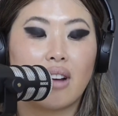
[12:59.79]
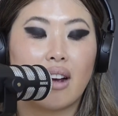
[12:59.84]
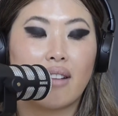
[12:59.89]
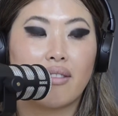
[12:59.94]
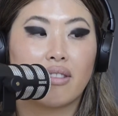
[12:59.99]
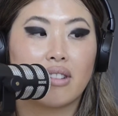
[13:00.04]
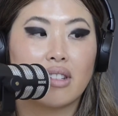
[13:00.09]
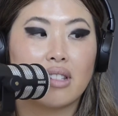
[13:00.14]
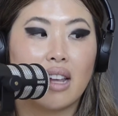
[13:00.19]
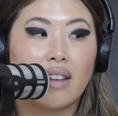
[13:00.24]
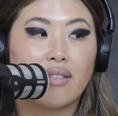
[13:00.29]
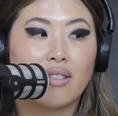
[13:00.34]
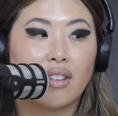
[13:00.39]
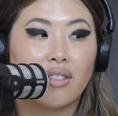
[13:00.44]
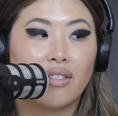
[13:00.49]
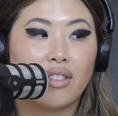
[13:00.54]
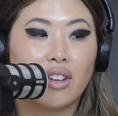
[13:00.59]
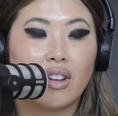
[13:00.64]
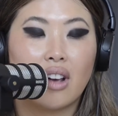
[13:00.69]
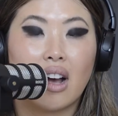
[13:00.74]
I've received a
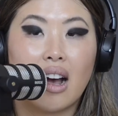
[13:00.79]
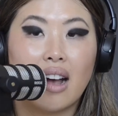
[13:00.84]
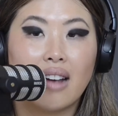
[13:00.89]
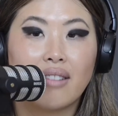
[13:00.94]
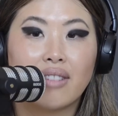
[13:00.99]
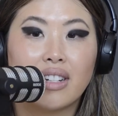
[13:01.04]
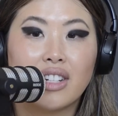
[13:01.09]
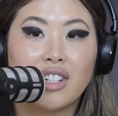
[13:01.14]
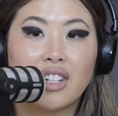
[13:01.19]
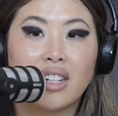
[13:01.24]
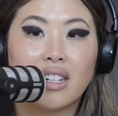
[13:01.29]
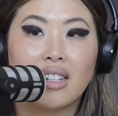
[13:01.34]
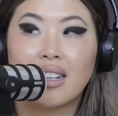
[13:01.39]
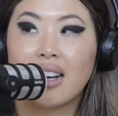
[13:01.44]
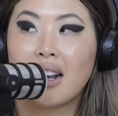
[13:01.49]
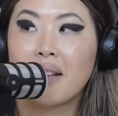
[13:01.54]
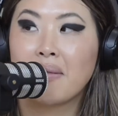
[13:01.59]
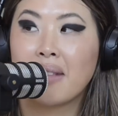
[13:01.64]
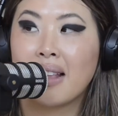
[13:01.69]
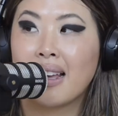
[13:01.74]
few, hi, Richard.
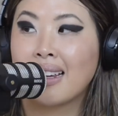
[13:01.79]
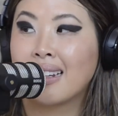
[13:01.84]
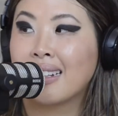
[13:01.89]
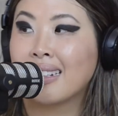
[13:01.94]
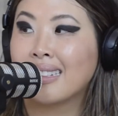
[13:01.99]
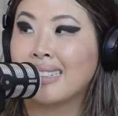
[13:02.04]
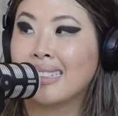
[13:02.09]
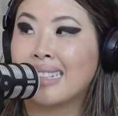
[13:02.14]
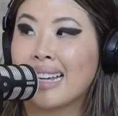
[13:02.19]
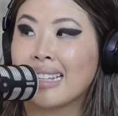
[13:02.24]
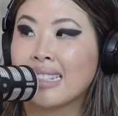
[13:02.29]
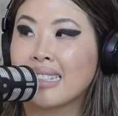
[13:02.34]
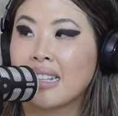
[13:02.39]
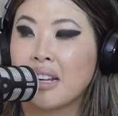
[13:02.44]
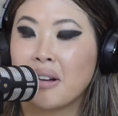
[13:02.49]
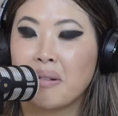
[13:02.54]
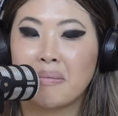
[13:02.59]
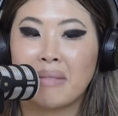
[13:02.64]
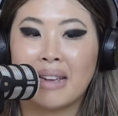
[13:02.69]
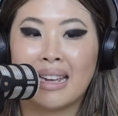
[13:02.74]
I'm like, that's
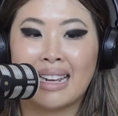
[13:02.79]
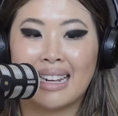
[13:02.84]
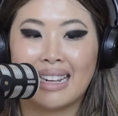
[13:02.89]
not me.